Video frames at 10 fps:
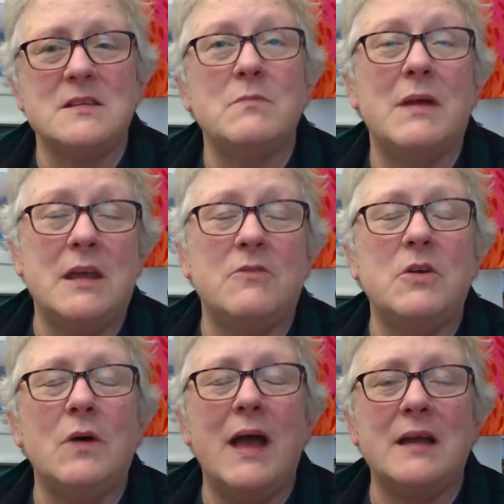many of
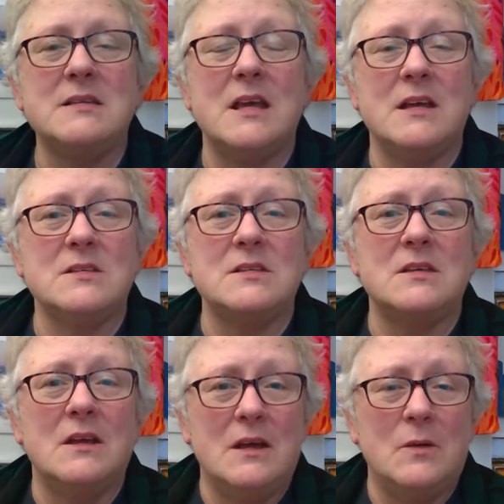you access
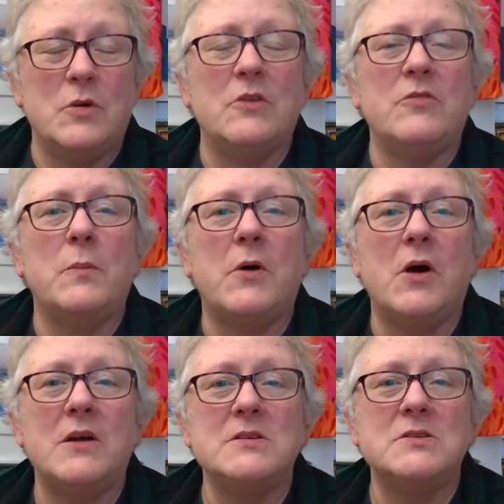Prayerful
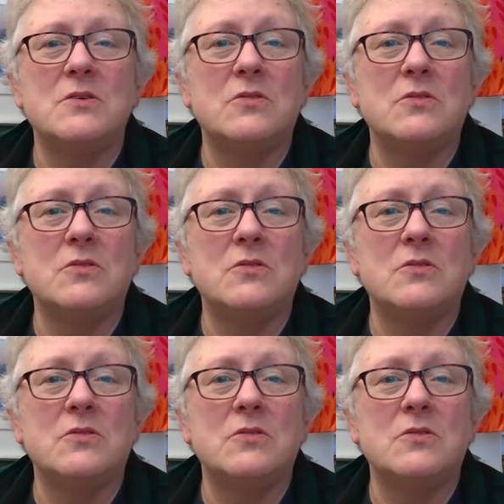Pause